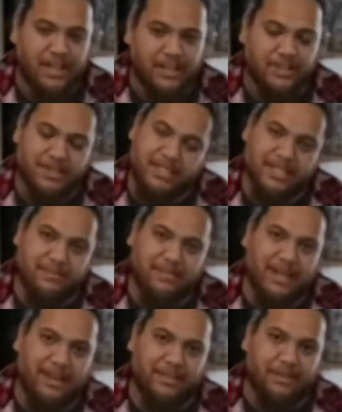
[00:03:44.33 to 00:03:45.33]
you slip
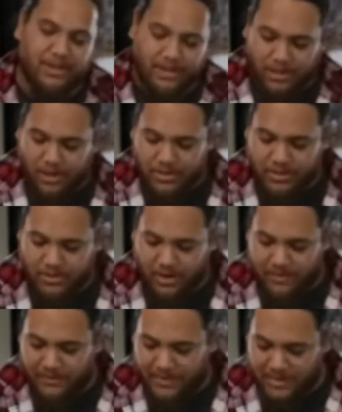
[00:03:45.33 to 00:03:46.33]
the other enclosure
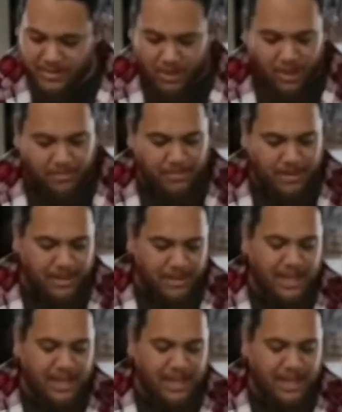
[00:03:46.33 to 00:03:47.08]
over the top,